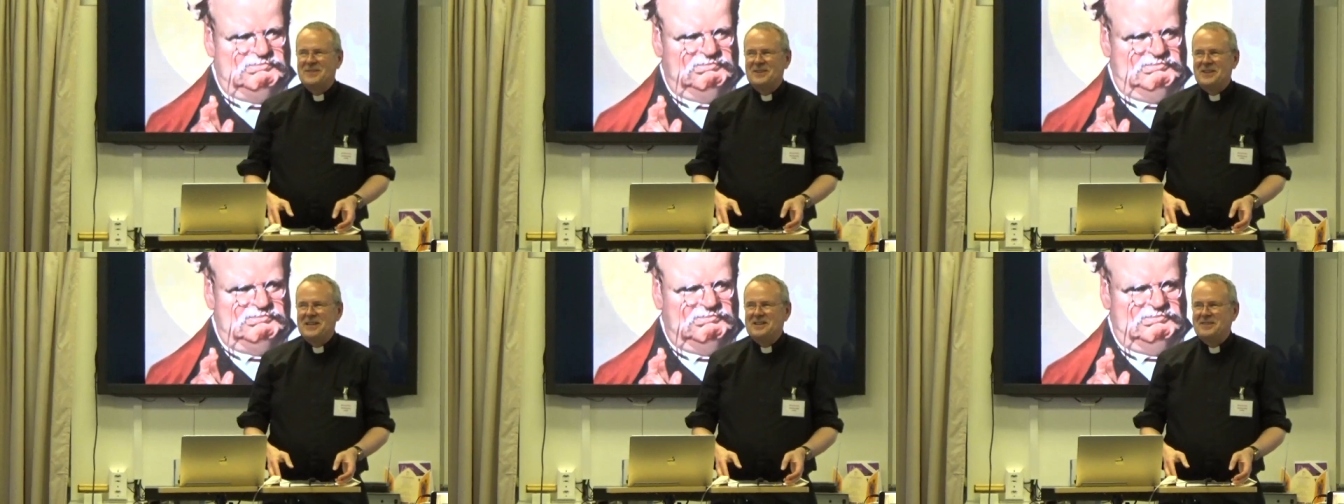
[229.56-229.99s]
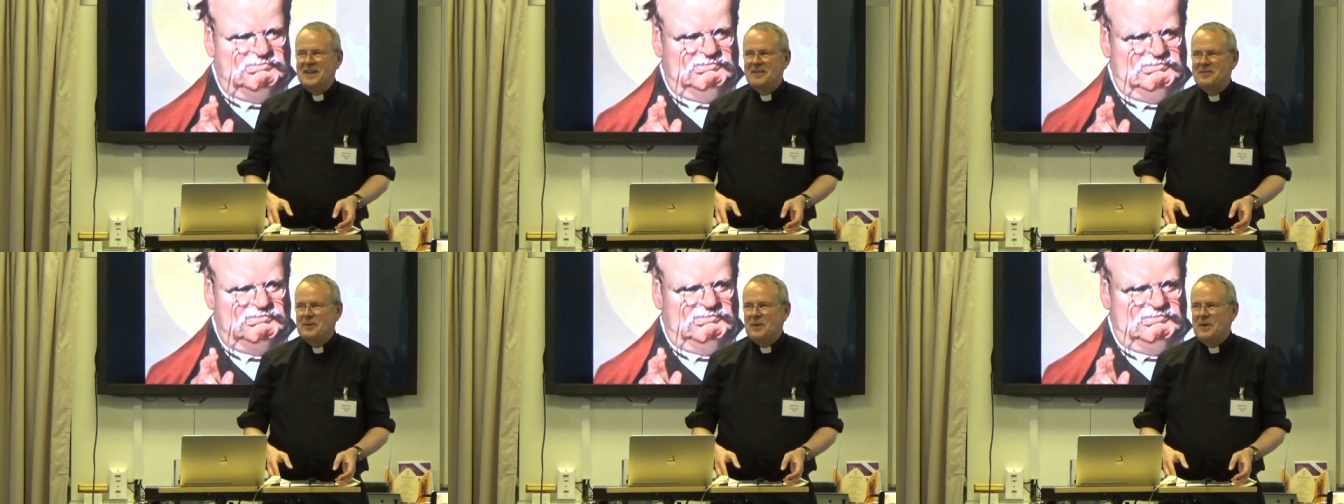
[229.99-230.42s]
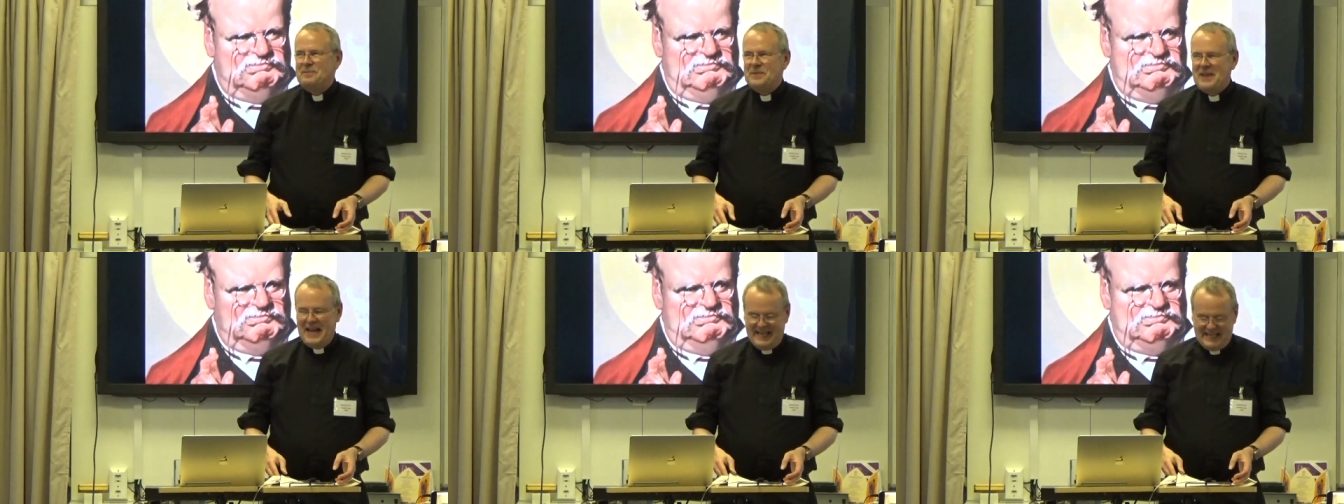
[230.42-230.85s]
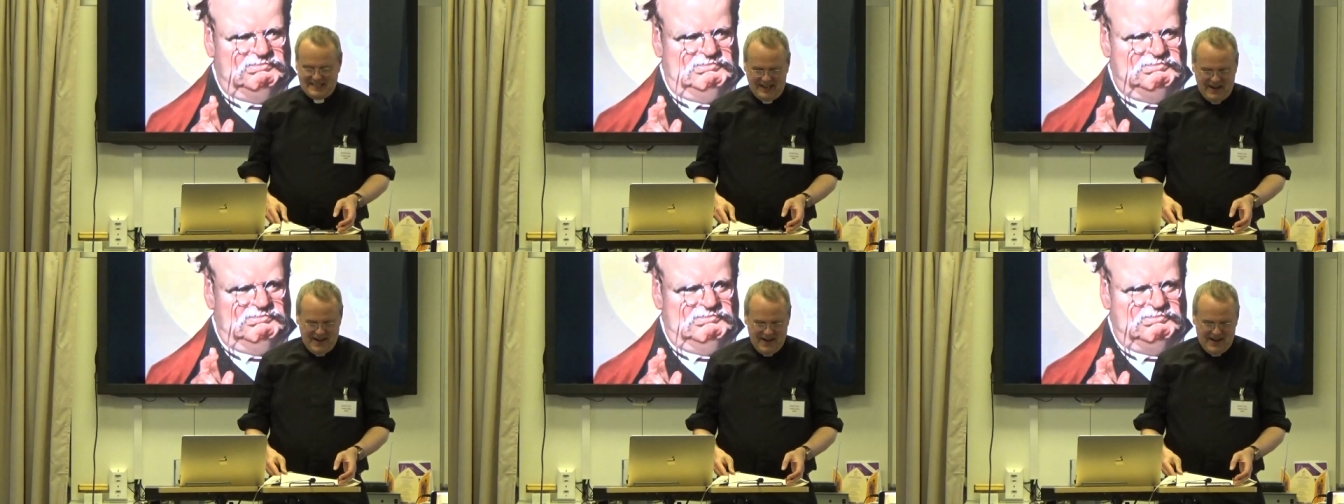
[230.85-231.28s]
good evening everyone,
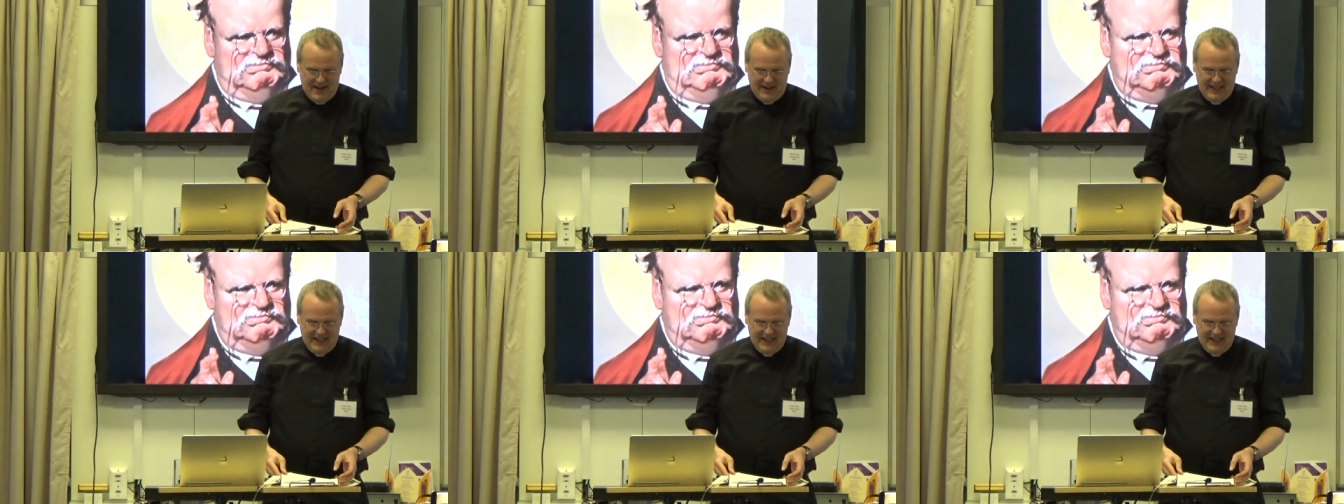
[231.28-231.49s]
and uh,